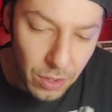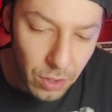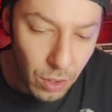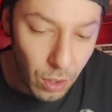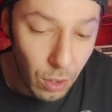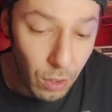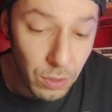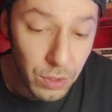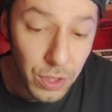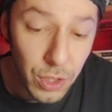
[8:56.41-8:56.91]

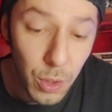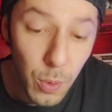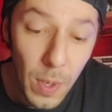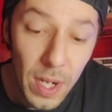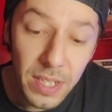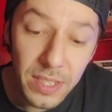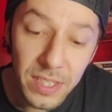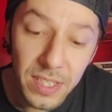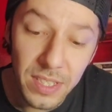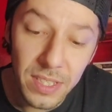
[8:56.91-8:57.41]

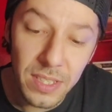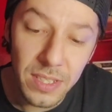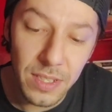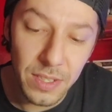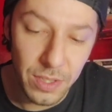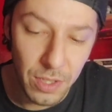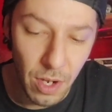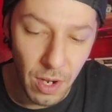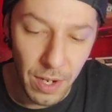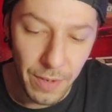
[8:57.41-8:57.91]
Kerskwitz,
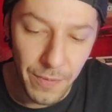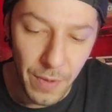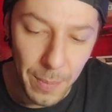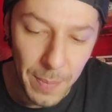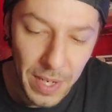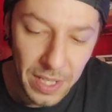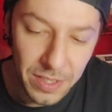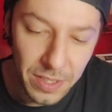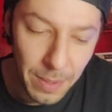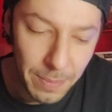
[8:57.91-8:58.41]
sorry if I
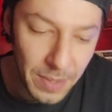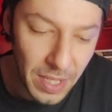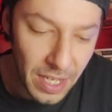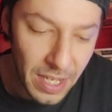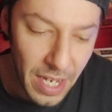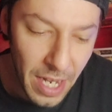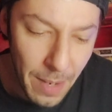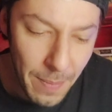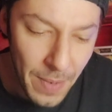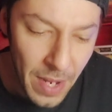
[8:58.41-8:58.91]
messed up that
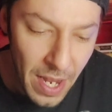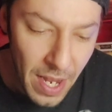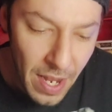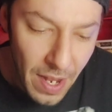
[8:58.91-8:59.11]
name,